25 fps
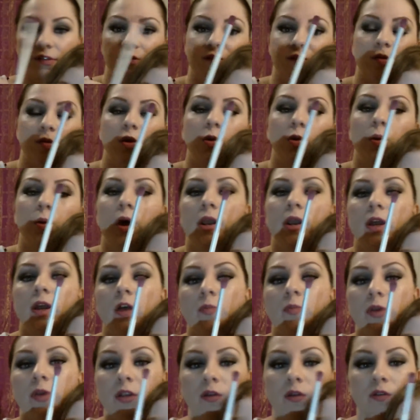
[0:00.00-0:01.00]
this little one.
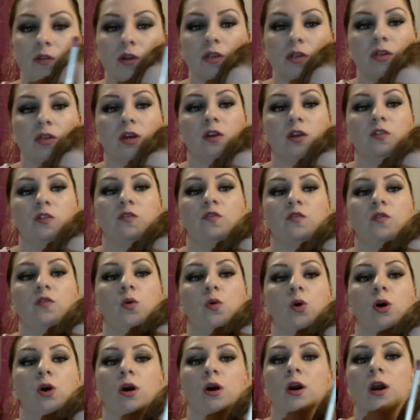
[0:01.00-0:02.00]
I've been using this
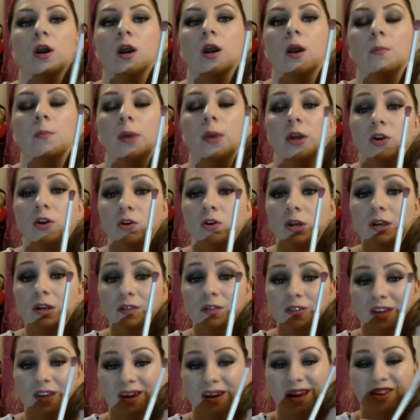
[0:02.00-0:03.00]
for my
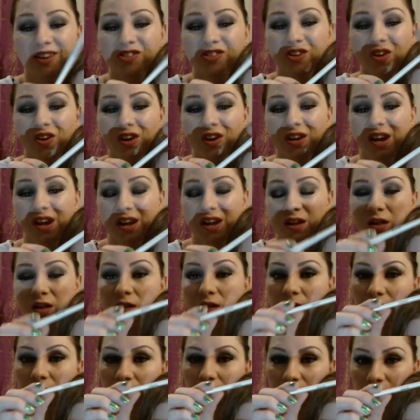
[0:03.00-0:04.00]
crease, and I actually got it at
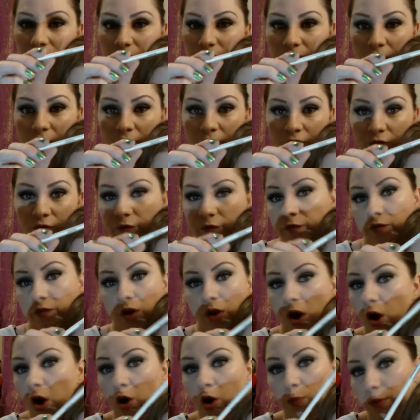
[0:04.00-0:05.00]
Claire's of
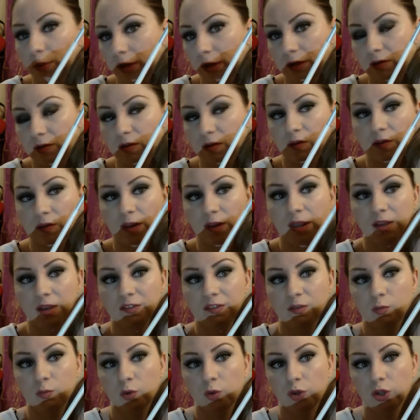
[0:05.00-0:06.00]
all places. They
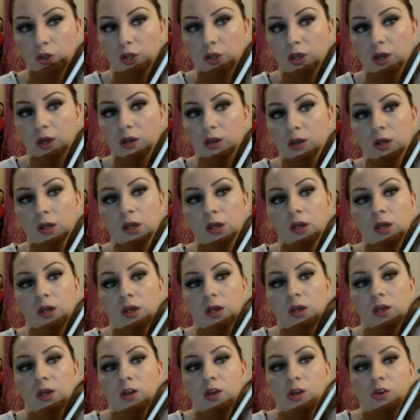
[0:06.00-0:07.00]
had some really good
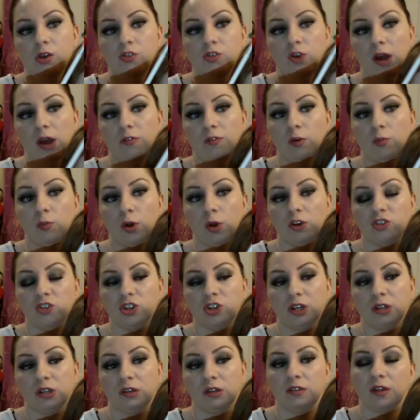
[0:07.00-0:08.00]
travel
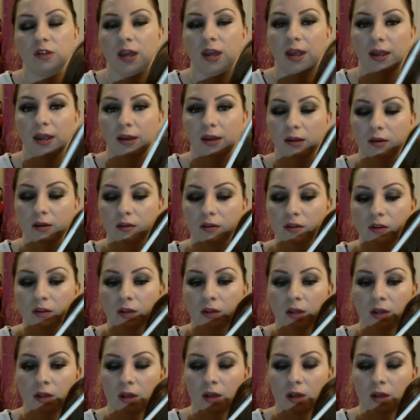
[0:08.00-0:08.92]
brushes, and